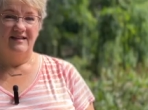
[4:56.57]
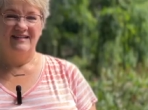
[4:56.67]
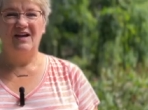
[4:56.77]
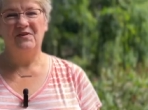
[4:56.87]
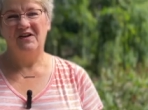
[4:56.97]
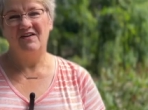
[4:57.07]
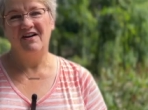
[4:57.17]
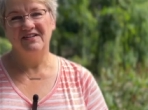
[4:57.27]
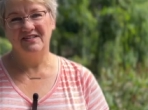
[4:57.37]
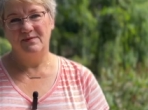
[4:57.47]
Now there
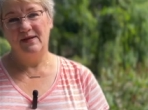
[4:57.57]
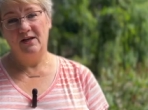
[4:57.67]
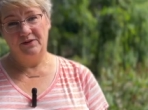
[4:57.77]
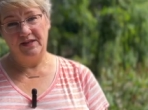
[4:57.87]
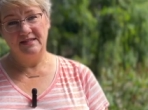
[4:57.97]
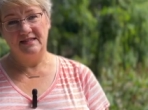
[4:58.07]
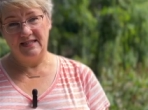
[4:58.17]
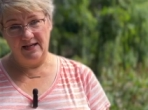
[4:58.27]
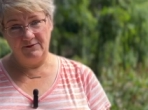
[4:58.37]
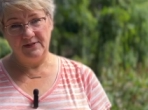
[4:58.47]
are some health and
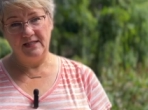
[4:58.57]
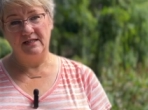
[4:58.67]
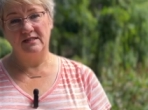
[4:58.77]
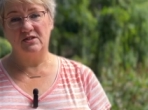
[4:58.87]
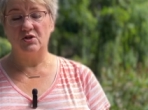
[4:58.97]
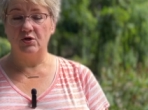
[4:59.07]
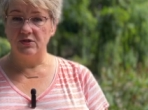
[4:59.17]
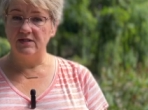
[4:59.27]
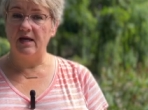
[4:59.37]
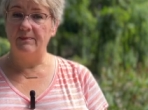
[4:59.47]
safety
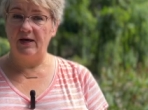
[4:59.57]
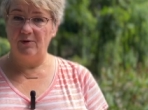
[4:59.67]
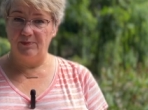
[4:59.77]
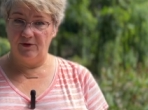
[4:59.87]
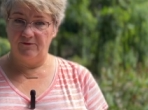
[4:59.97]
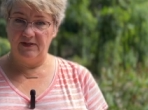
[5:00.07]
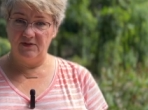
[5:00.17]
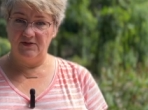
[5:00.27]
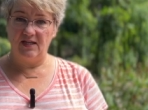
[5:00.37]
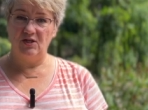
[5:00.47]
concerns about bird
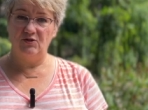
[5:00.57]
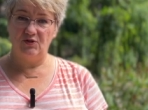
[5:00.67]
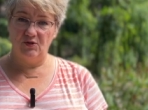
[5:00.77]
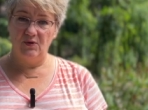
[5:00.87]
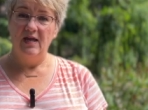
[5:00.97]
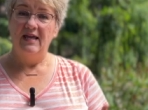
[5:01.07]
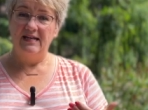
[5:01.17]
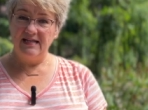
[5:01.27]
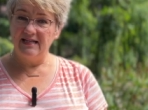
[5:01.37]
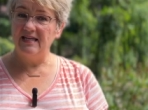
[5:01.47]
feeders that you do
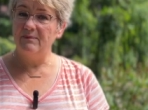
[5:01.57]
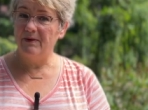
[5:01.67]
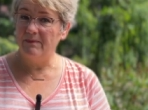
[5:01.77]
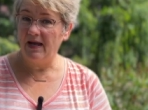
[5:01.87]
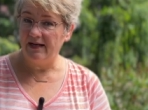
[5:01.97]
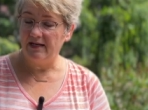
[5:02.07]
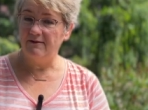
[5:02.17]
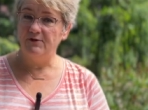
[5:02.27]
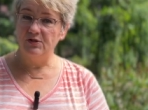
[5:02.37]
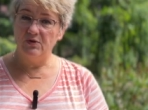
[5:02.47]
need to keep in mind
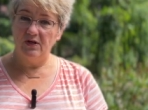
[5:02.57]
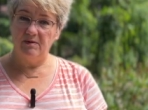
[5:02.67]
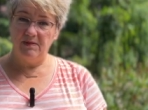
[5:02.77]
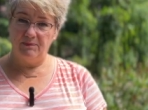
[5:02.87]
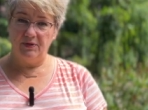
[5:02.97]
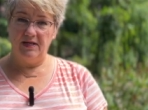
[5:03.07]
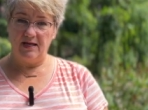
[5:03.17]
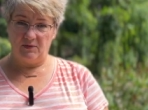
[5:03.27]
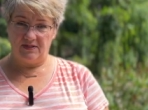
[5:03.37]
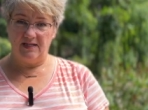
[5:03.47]
if you're going to be
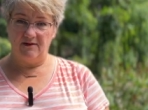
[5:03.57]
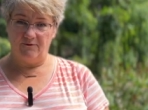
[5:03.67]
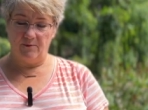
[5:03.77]
putting out seed